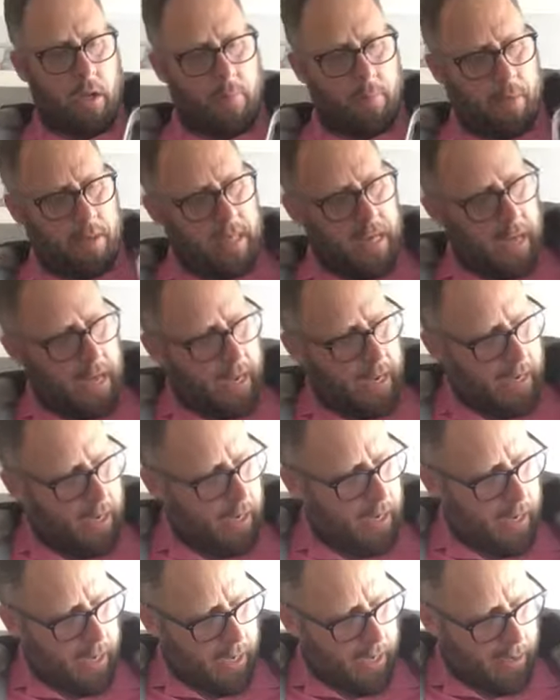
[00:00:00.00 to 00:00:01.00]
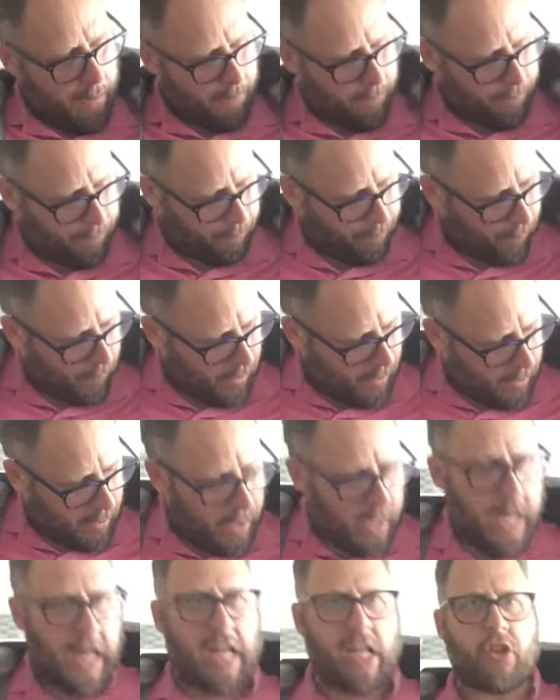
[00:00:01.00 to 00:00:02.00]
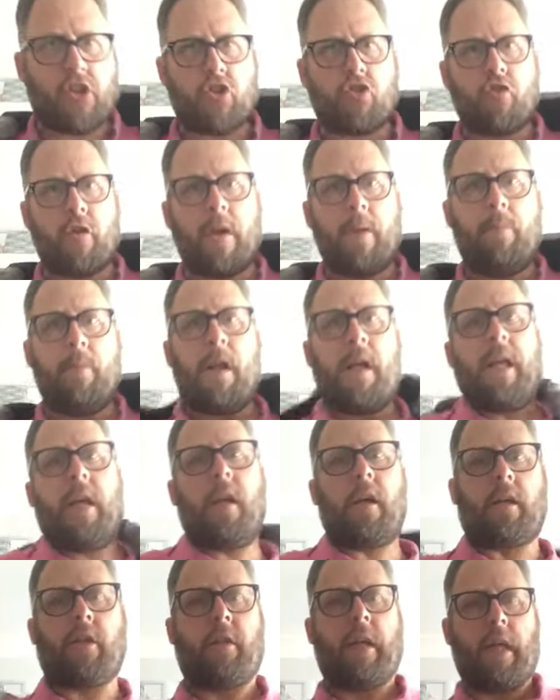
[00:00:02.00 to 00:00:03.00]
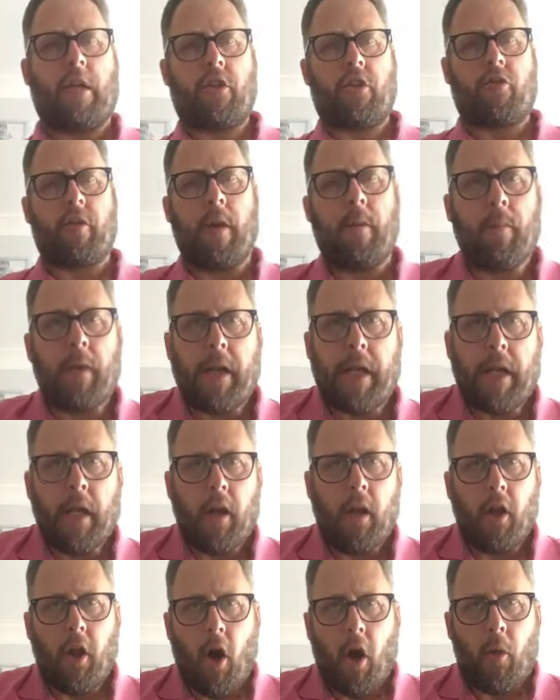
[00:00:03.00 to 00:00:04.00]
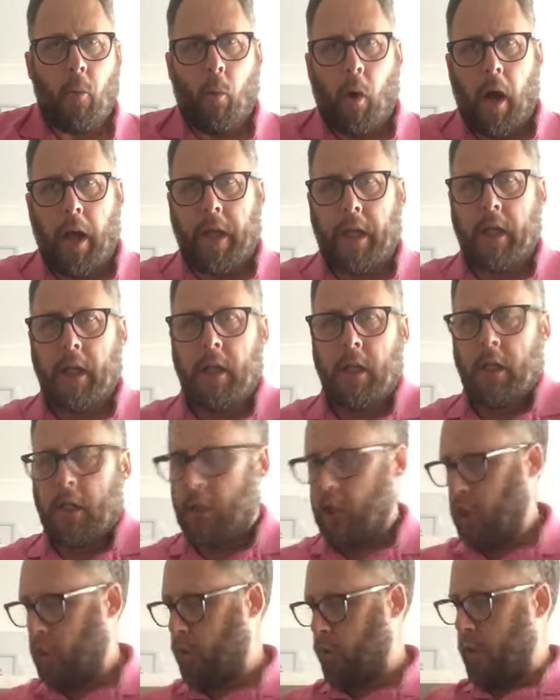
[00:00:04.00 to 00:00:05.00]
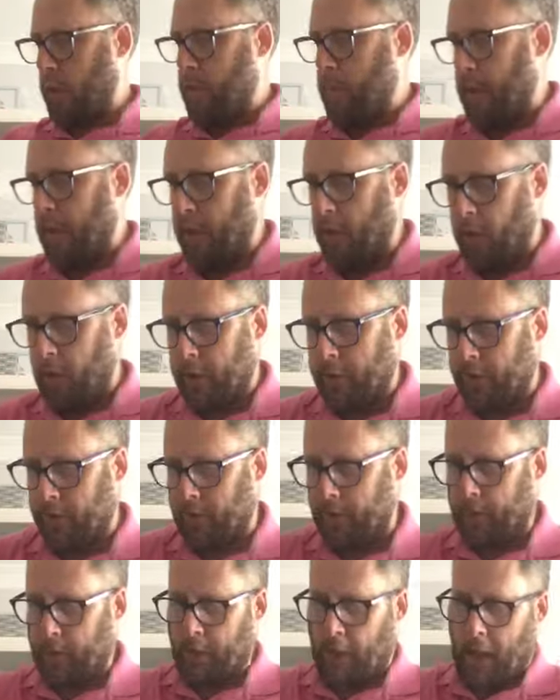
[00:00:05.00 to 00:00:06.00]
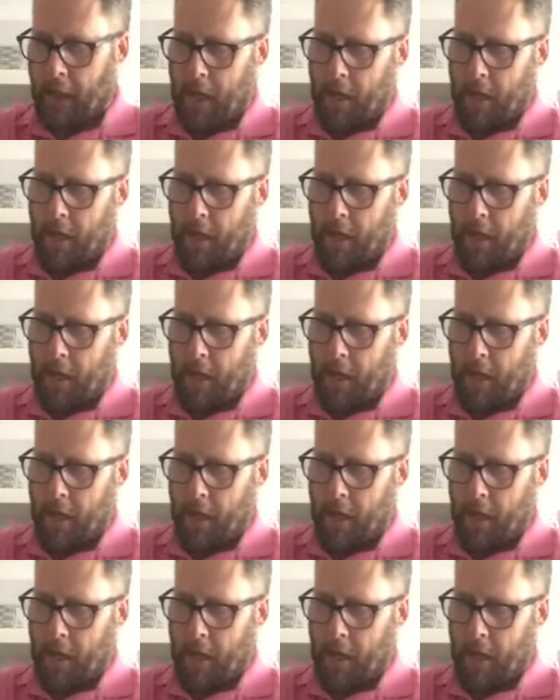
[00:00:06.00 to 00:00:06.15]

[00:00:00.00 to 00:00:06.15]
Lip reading: But yeah, extremely, like I say, extremely lightweight, extremely nice.